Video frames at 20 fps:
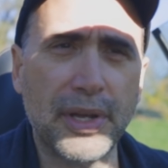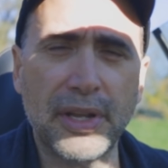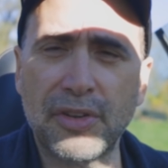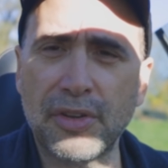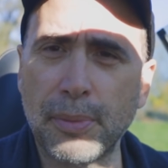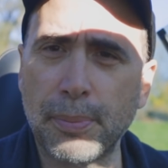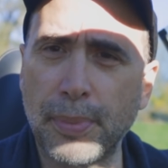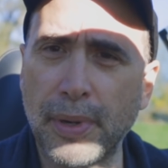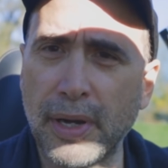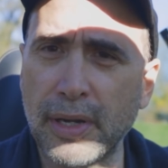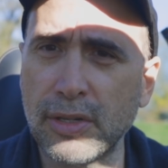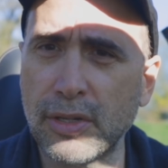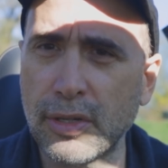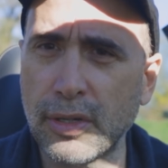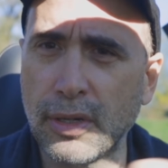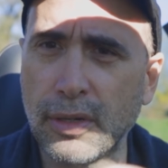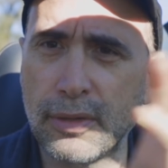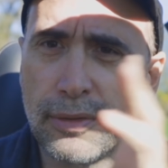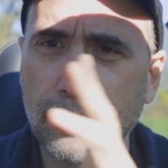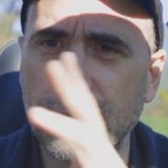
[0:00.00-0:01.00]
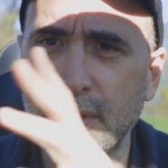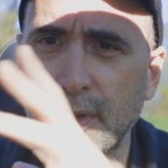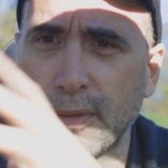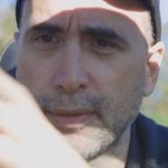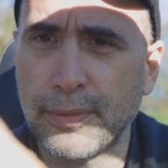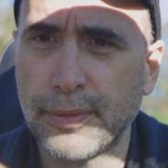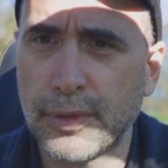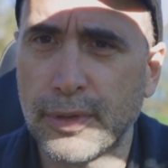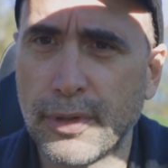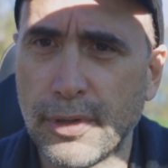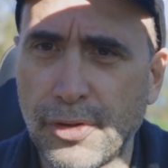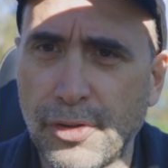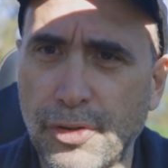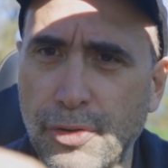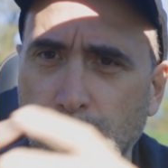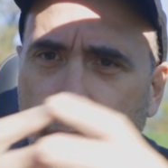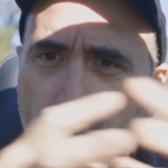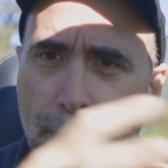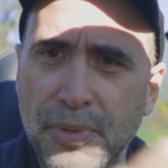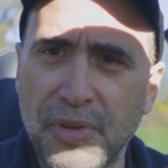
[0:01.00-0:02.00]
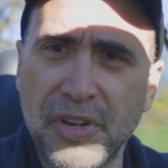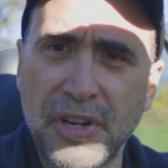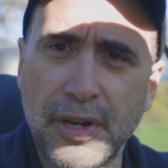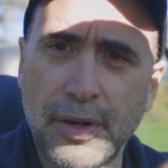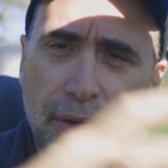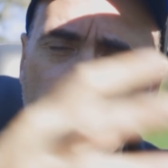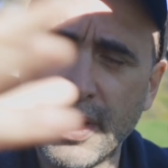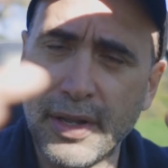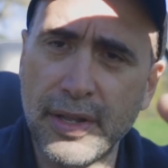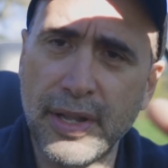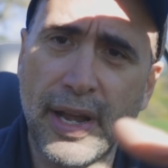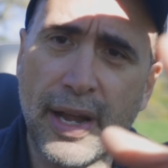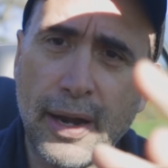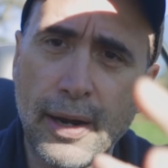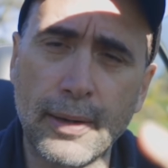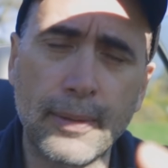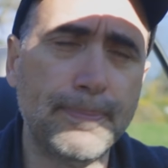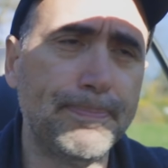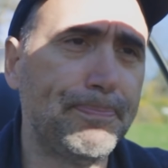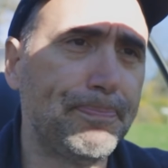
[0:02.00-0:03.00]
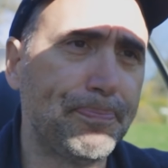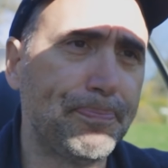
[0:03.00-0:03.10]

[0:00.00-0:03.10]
it's a bunch of scripts here and there